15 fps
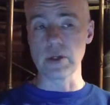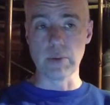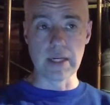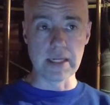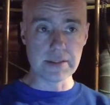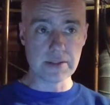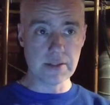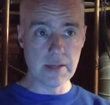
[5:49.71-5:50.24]
I
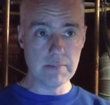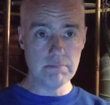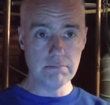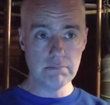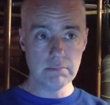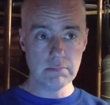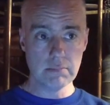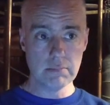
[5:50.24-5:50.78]
would answer
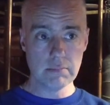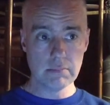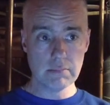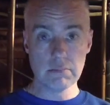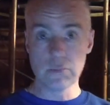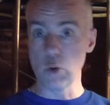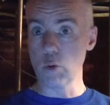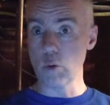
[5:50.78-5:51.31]
them.
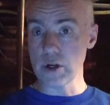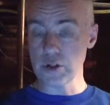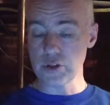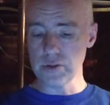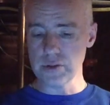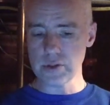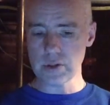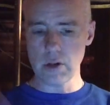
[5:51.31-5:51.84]
No
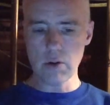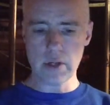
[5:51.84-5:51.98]
questions?